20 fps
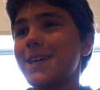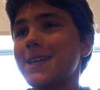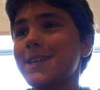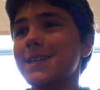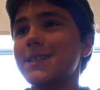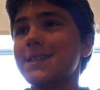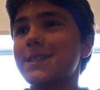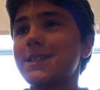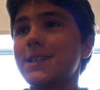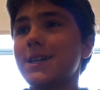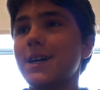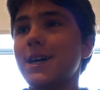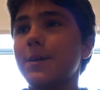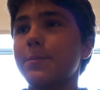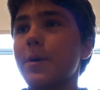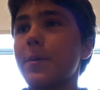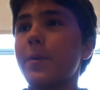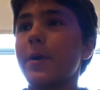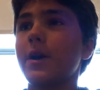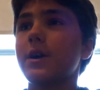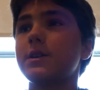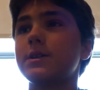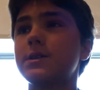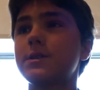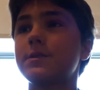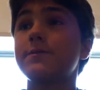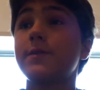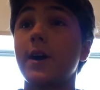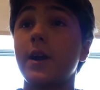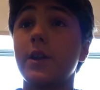is uh, my
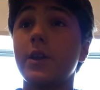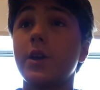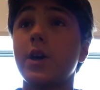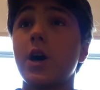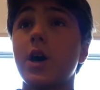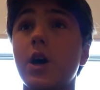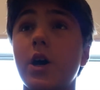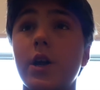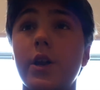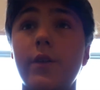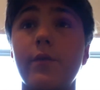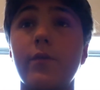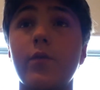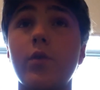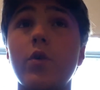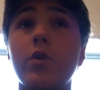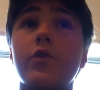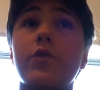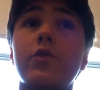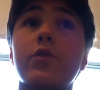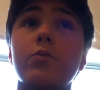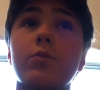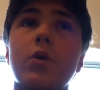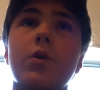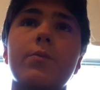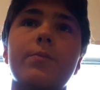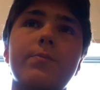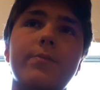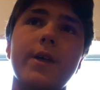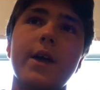parents finally got a divorce.
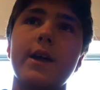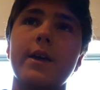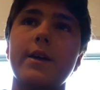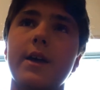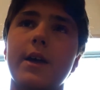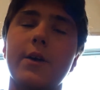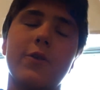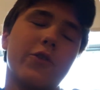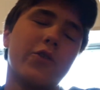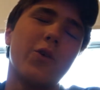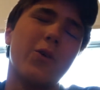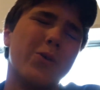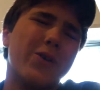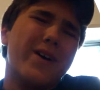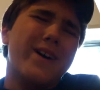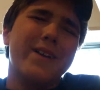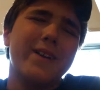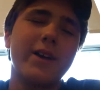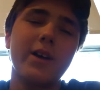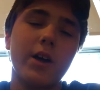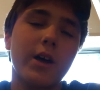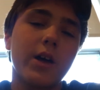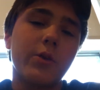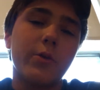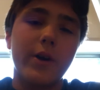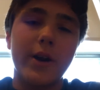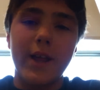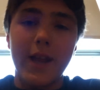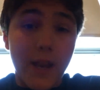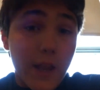Well, they, it was going on. I don't
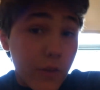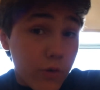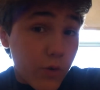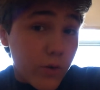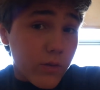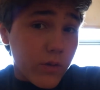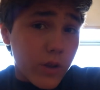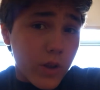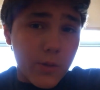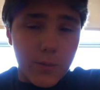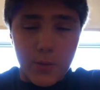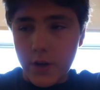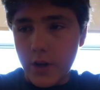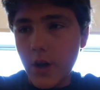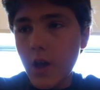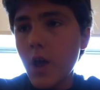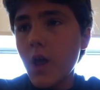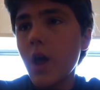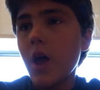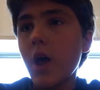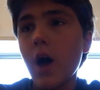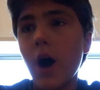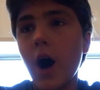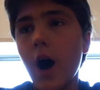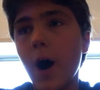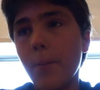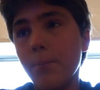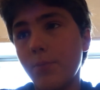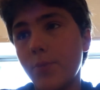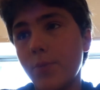want to get into it really, but
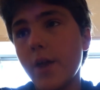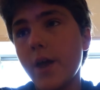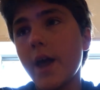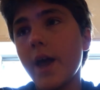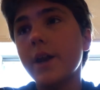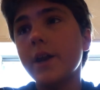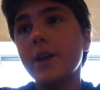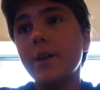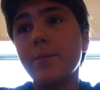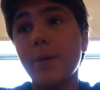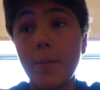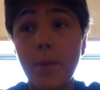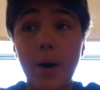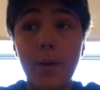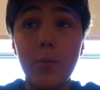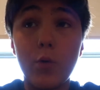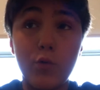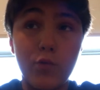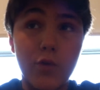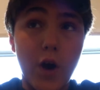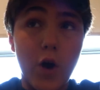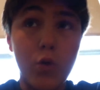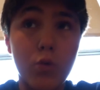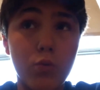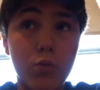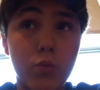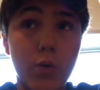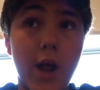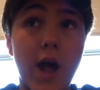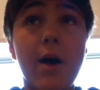um, they ended, my mom moved out,
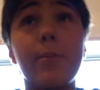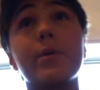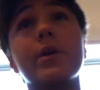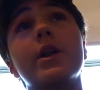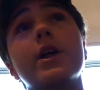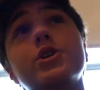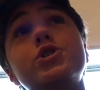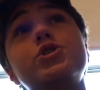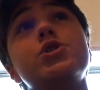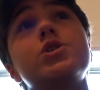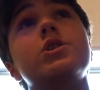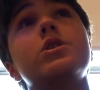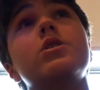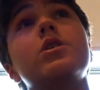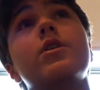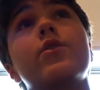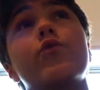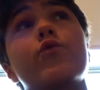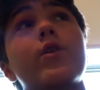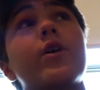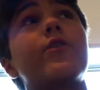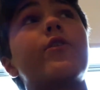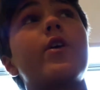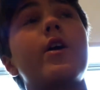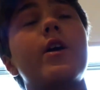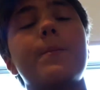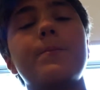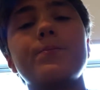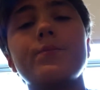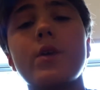what happened, and she is
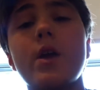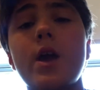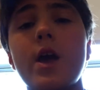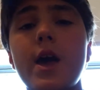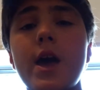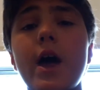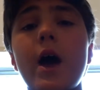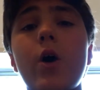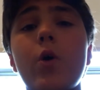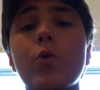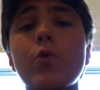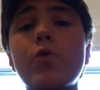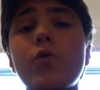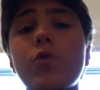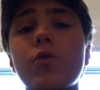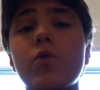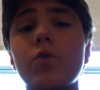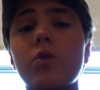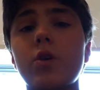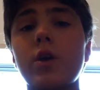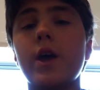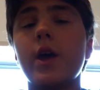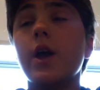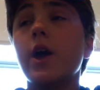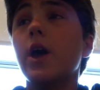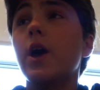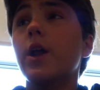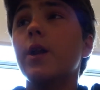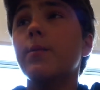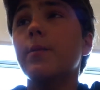renting a house
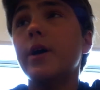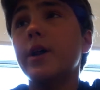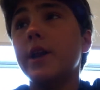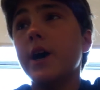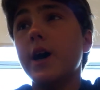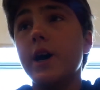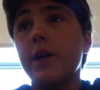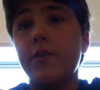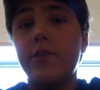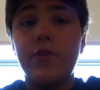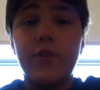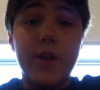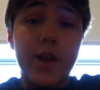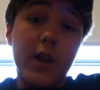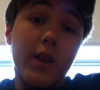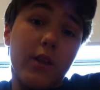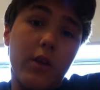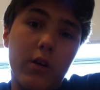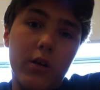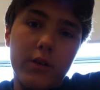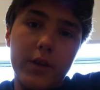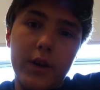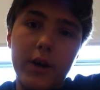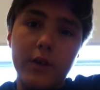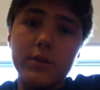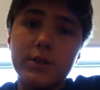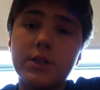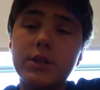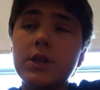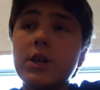and my dad stayed in the old
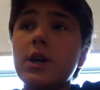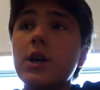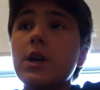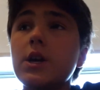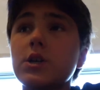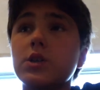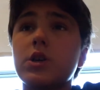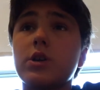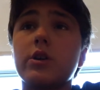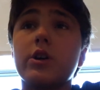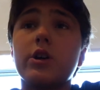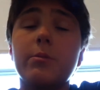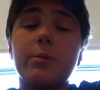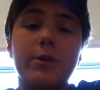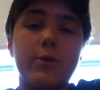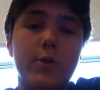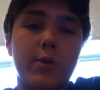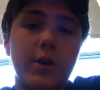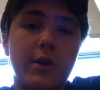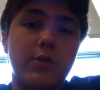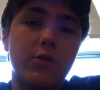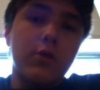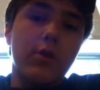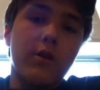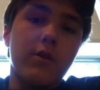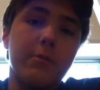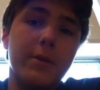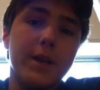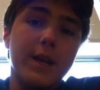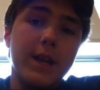house. So I'm going to be doing a
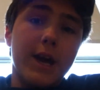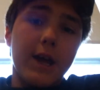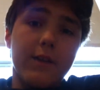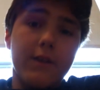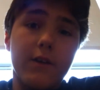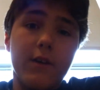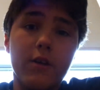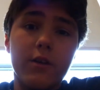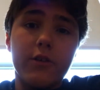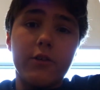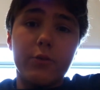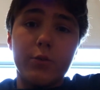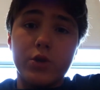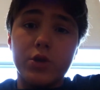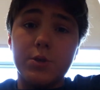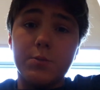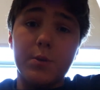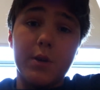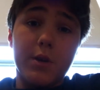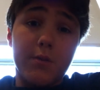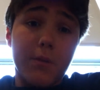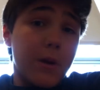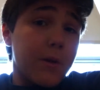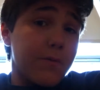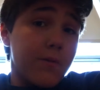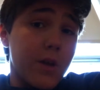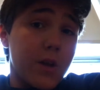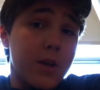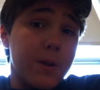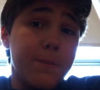tour of my dad's house, which is being
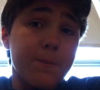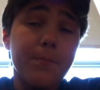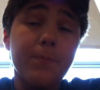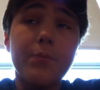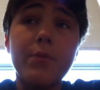renovated,